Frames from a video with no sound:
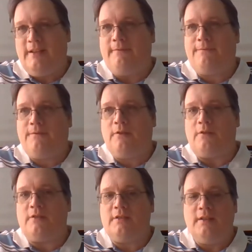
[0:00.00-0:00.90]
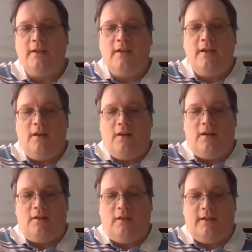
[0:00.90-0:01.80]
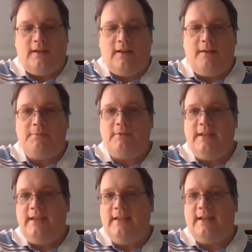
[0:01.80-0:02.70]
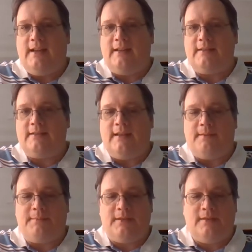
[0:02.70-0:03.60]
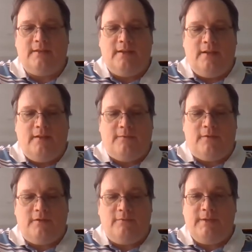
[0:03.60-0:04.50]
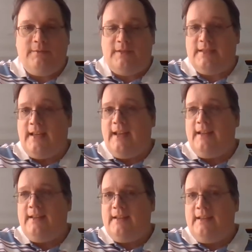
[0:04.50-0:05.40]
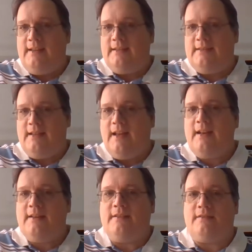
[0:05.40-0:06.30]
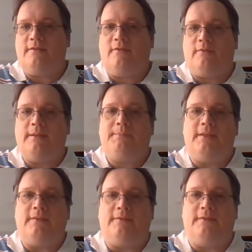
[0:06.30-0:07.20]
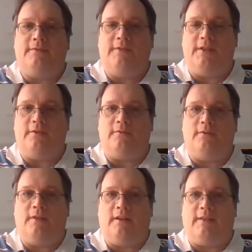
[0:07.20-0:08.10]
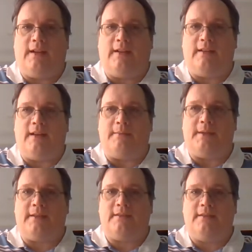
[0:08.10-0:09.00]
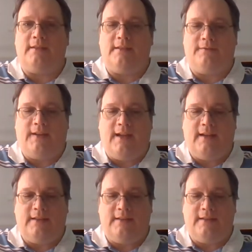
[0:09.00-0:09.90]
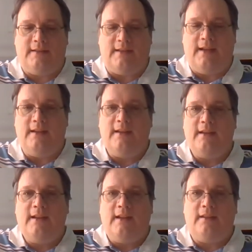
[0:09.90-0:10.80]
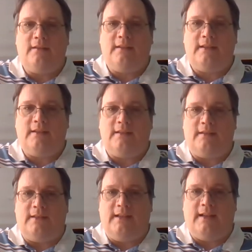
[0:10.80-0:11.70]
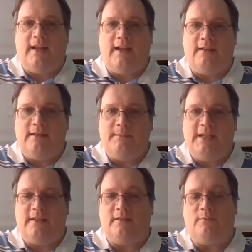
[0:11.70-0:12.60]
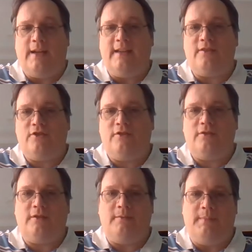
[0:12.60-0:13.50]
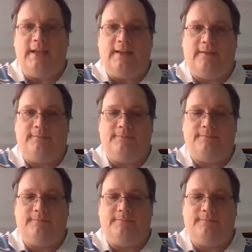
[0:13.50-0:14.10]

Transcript: at first on a couple key concepts. First, we would say it is not a descriptive view of economics. In fact, it is a look at the economy and the way it should be,